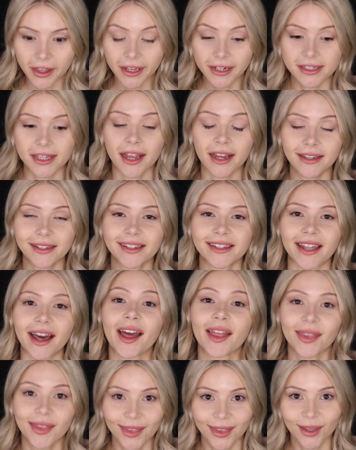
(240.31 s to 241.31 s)
exactly
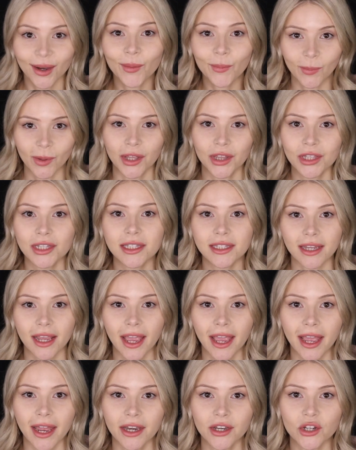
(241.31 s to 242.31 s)
that. They're myths,
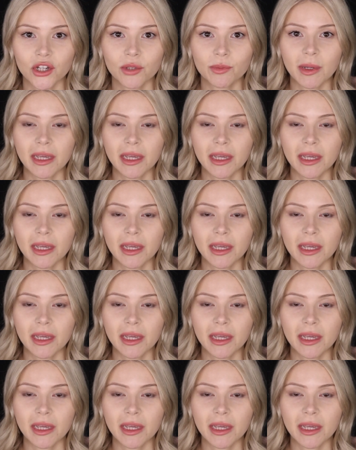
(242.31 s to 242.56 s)
and just